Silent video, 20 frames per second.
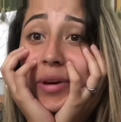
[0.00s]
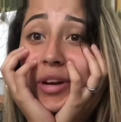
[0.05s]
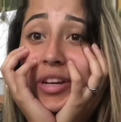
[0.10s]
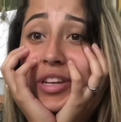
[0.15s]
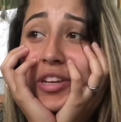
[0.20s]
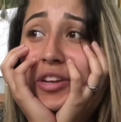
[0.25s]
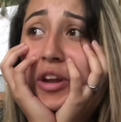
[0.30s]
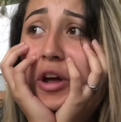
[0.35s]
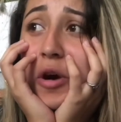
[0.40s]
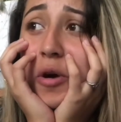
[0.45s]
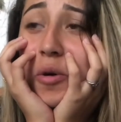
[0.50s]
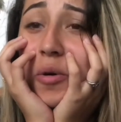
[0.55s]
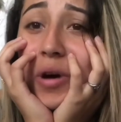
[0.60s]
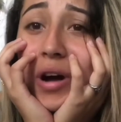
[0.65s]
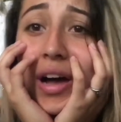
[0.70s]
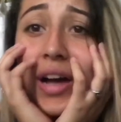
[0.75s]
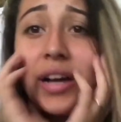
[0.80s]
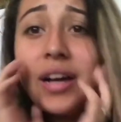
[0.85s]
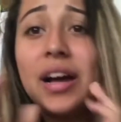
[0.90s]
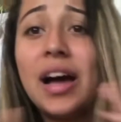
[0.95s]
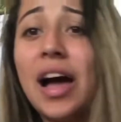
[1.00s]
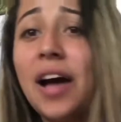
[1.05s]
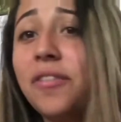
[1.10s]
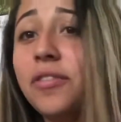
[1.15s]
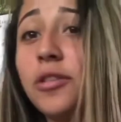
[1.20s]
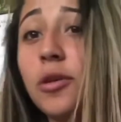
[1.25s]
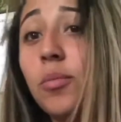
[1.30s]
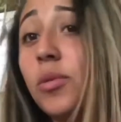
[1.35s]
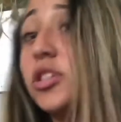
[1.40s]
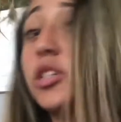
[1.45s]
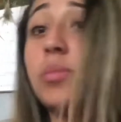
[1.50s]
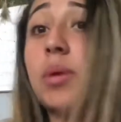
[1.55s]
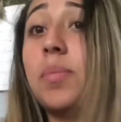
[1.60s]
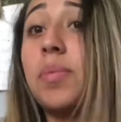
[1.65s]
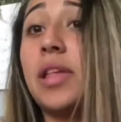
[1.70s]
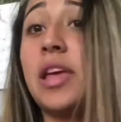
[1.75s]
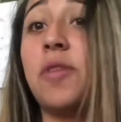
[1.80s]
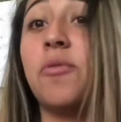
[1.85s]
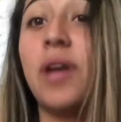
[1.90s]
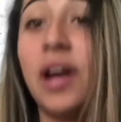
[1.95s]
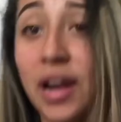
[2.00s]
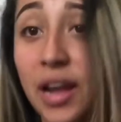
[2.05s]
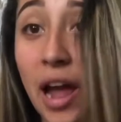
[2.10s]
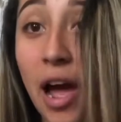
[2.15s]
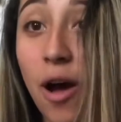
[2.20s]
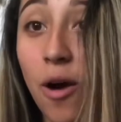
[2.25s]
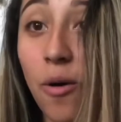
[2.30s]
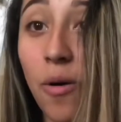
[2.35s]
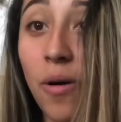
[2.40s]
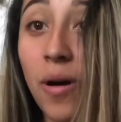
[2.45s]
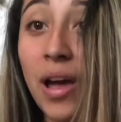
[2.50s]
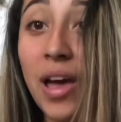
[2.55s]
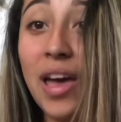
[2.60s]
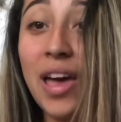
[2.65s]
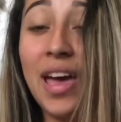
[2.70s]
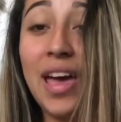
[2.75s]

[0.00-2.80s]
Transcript: but you know, I have so much on my plate right now,